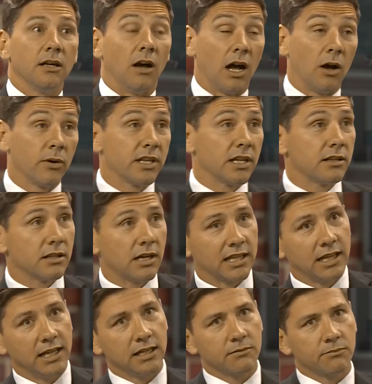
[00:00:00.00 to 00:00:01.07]
I
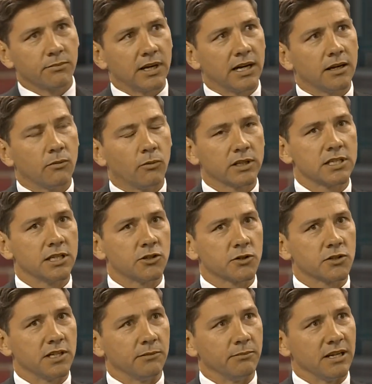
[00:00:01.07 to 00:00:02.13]
think what's
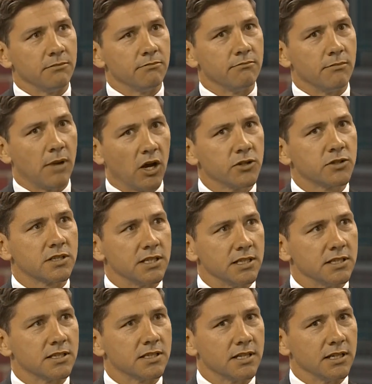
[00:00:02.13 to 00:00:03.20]
interesting me most
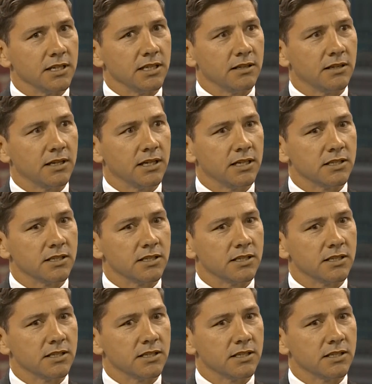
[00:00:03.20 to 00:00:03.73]
is the